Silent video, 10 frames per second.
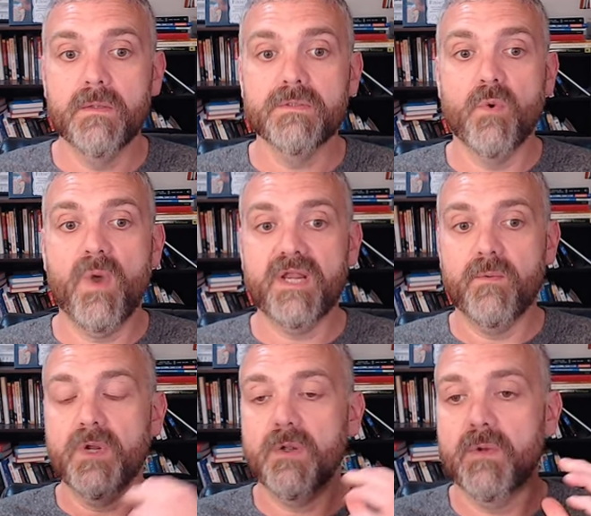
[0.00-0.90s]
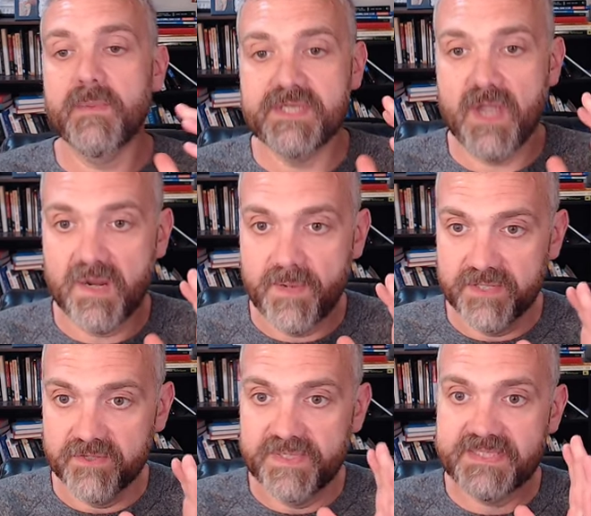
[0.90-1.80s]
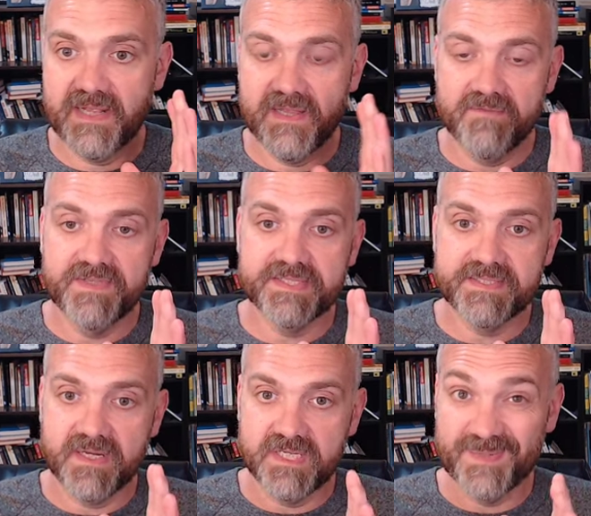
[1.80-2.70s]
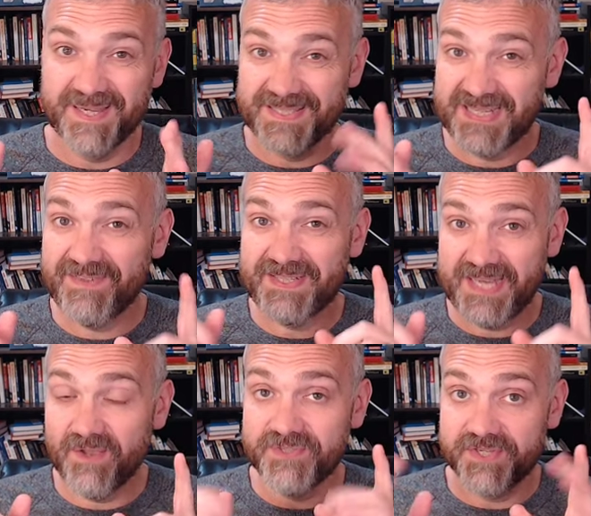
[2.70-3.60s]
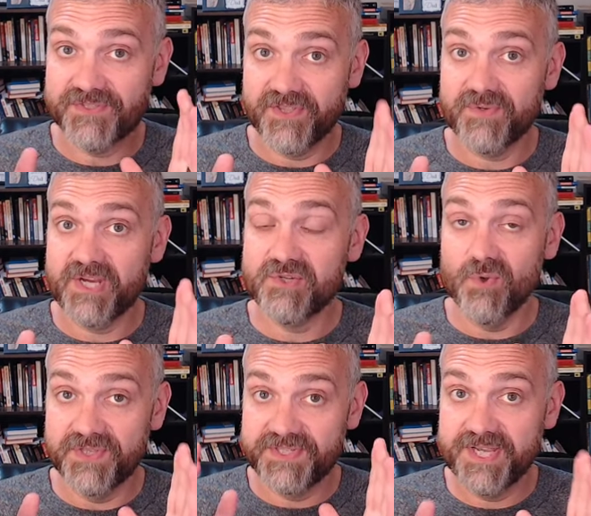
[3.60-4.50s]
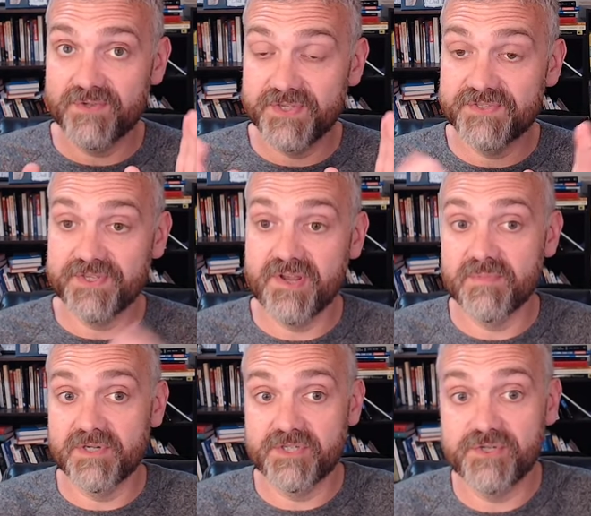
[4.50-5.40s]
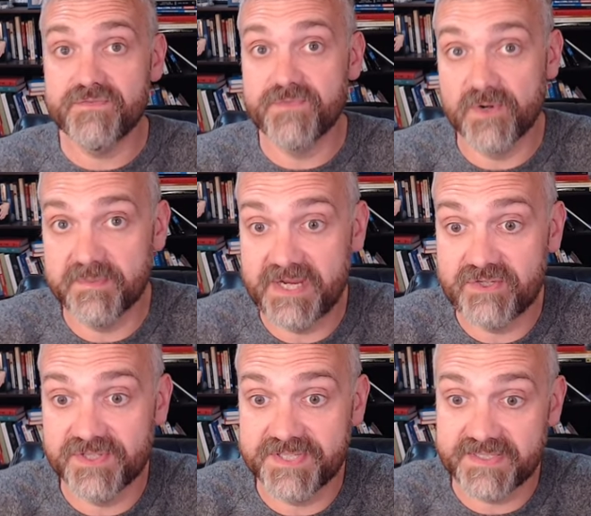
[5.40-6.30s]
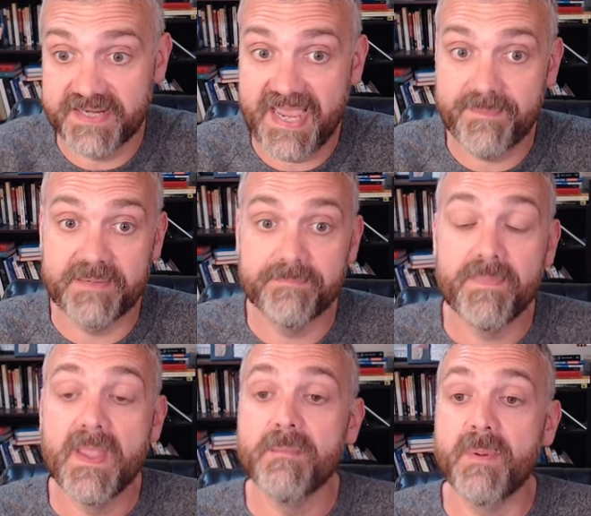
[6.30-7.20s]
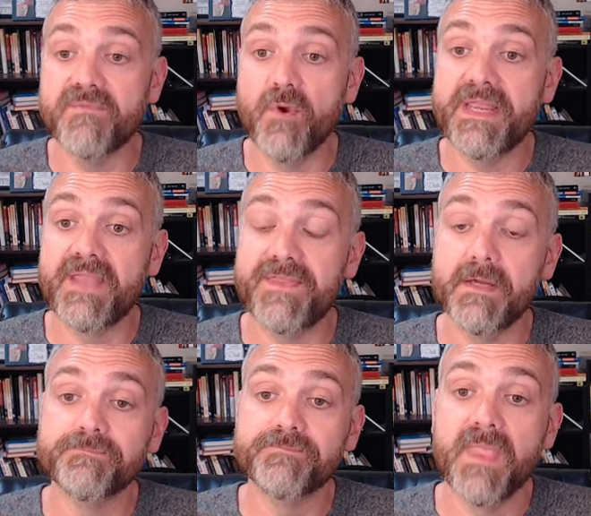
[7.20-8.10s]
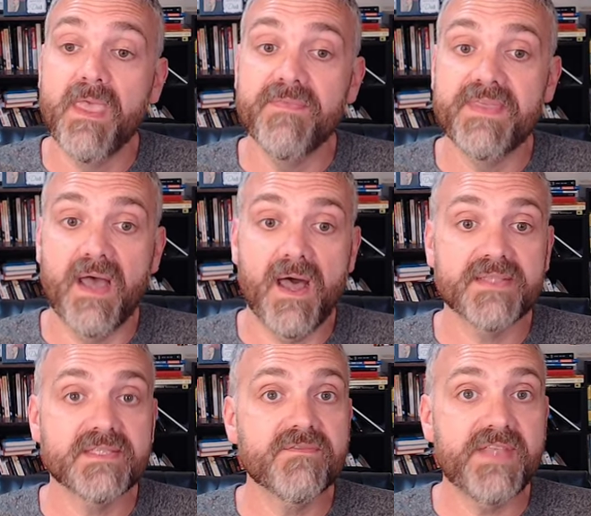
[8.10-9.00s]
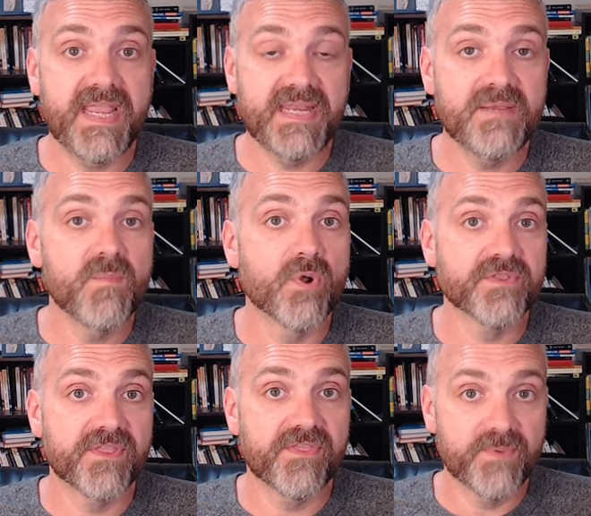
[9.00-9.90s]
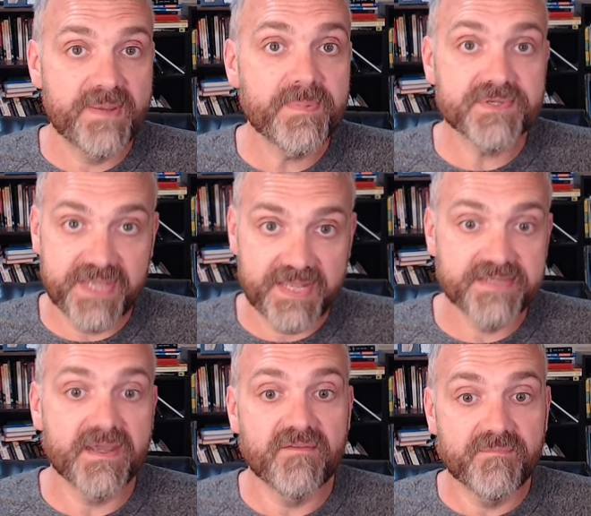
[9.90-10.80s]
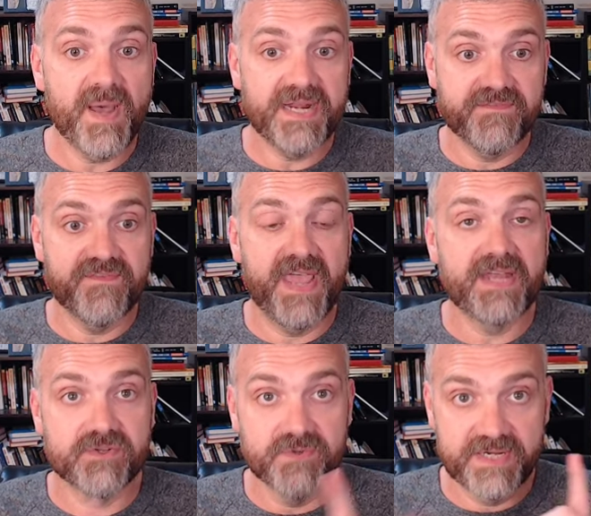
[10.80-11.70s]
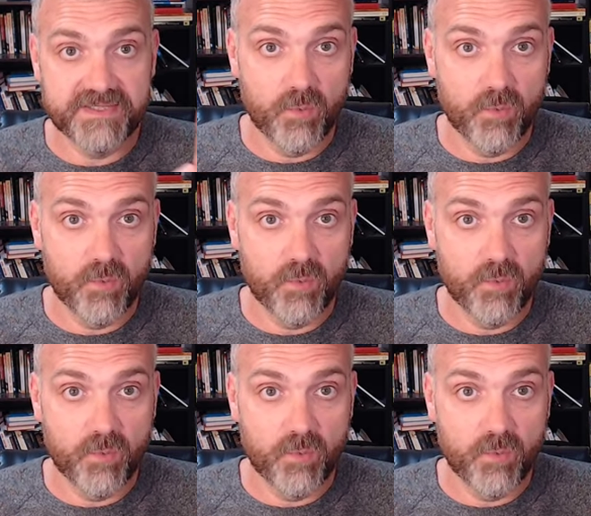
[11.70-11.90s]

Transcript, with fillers: So why do, what, what are we talking about here? The reason I love this study is because it even tells us the threshold. It tells us the number to shoot for to make sure this doesn't happen. But before we get there, the odds of gaining more than 3% of body fat during the